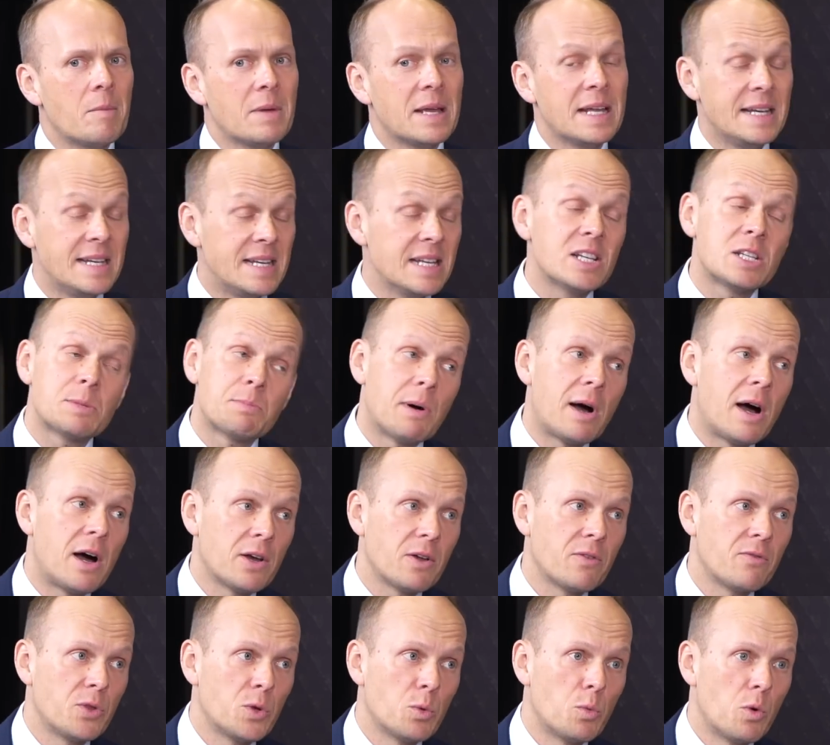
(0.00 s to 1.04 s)
in this part
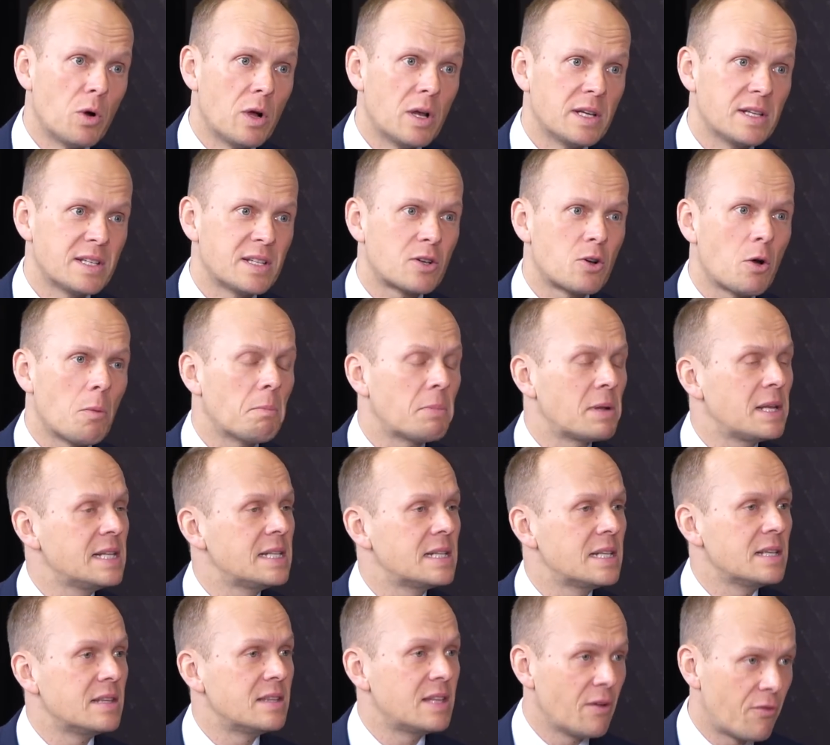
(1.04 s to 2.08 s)
of the world is a
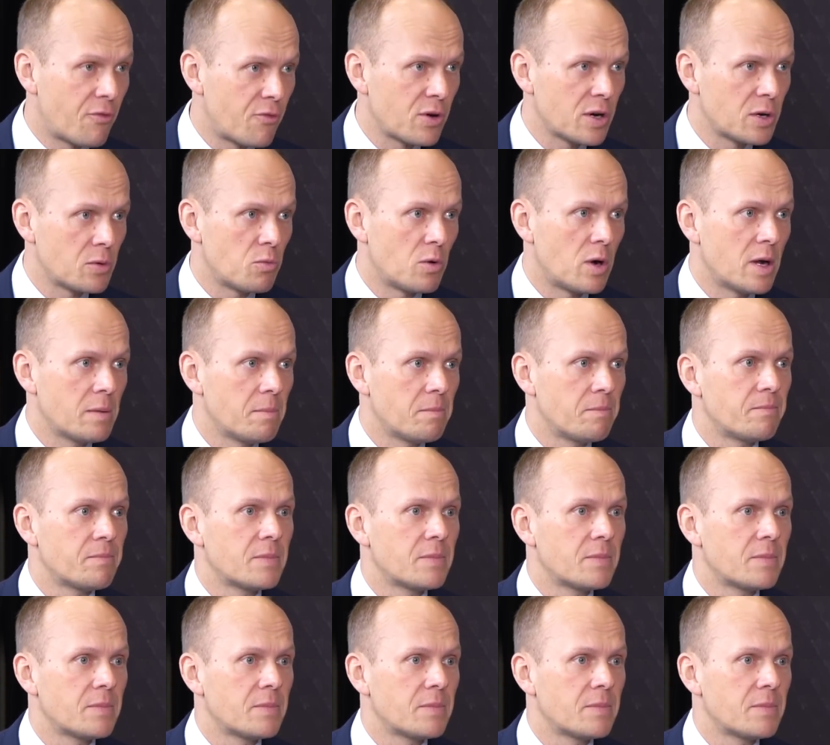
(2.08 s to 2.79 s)
completely different one.